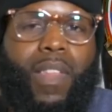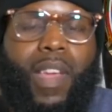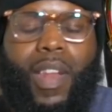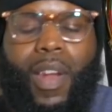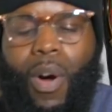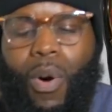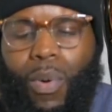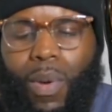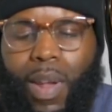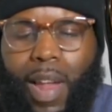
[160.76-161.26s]
they
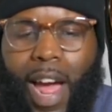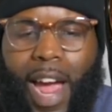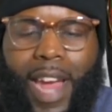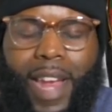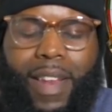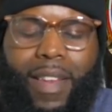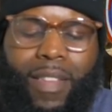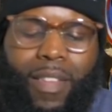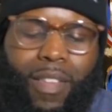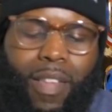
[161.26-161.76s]
don't
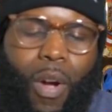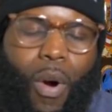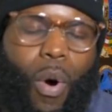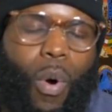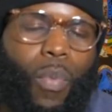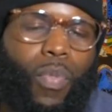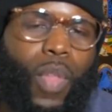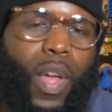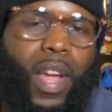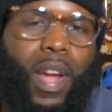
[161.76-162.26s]
like this
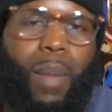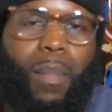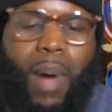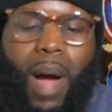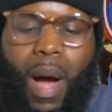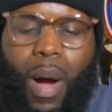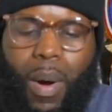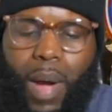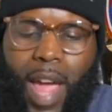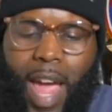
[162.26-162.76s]
whole thing
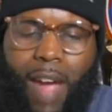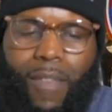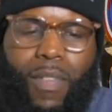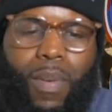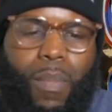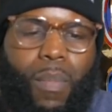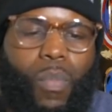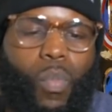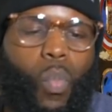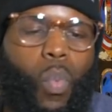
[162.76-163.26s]
about
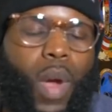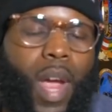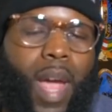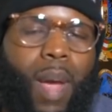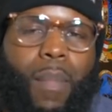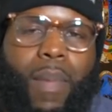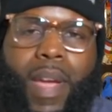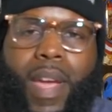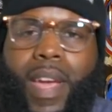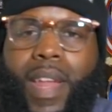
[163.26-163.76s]
having
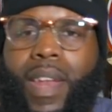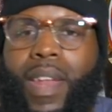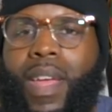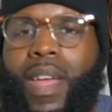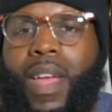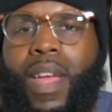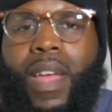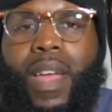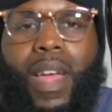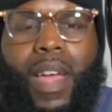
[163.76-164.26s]
women,
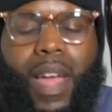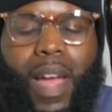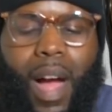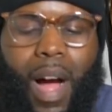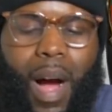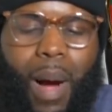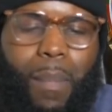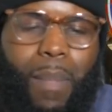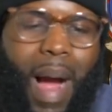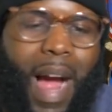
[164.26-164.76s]

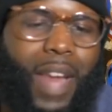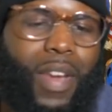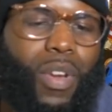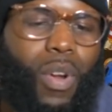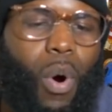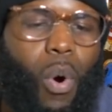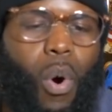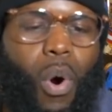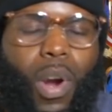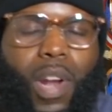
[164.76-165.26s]
uh,
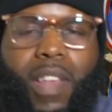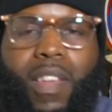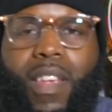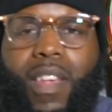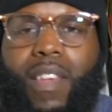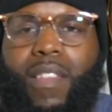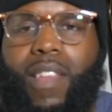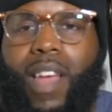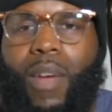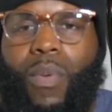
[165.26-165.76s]

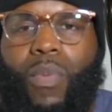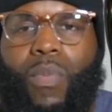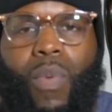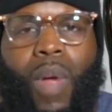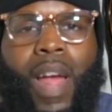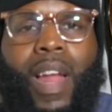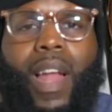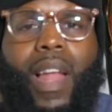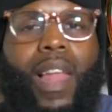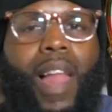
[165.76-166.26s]
minorities. They, and
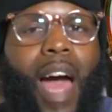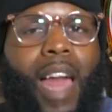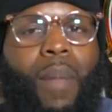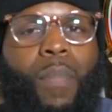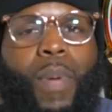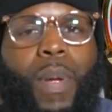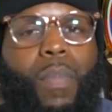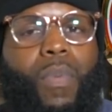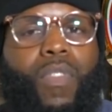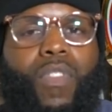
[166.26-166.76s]
a lot
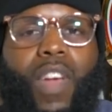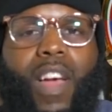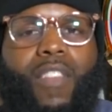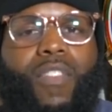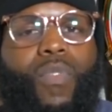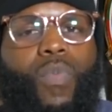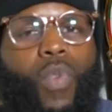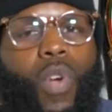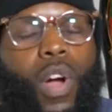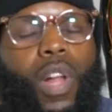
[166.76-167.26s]
of people
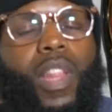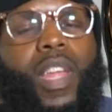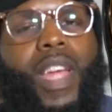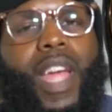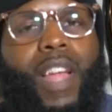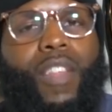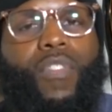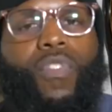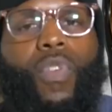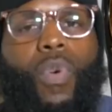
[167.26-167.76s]
just really
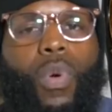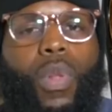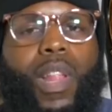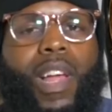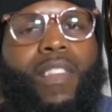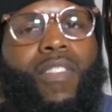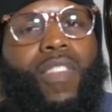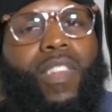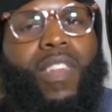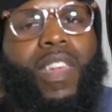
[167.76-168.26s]
and true,
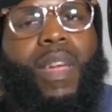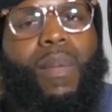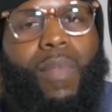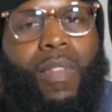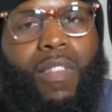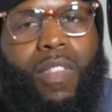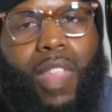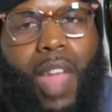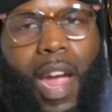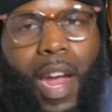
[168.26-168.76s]
let's just keep
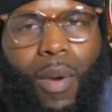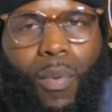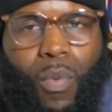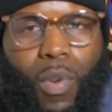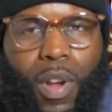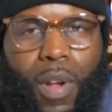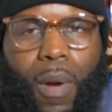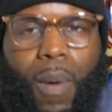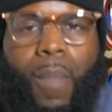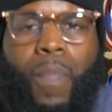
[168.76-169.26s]
this thing
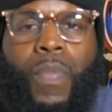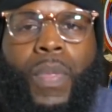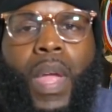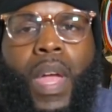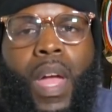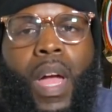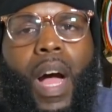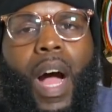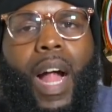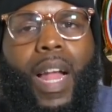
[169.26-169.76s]
real.
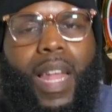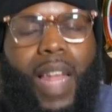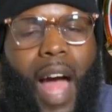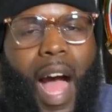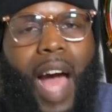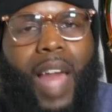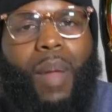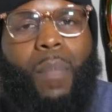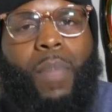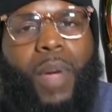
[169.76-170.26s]
A
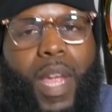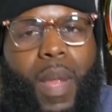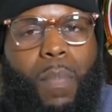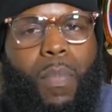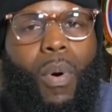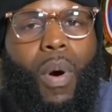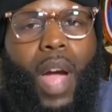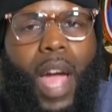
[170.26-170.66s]
lot of people